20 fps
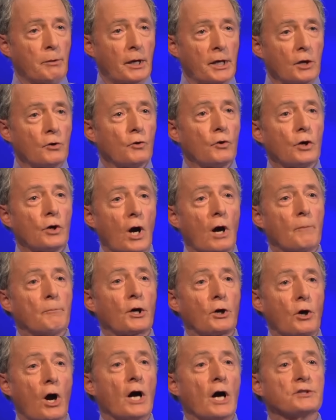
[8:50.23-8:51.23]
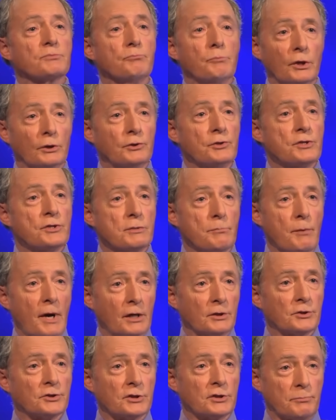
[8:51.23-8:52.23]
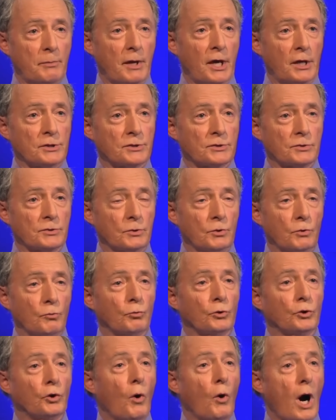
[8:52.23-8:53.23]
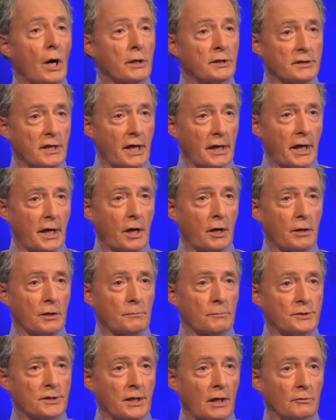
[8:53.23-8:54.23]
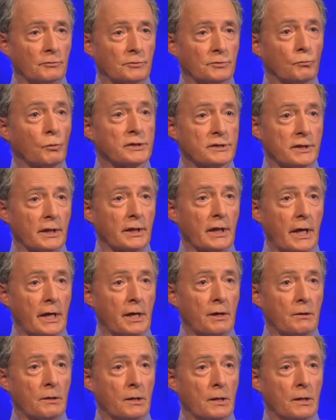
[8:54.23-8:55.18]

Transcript: who can come across millions of miles of space will know how to take care of themselves once they get here.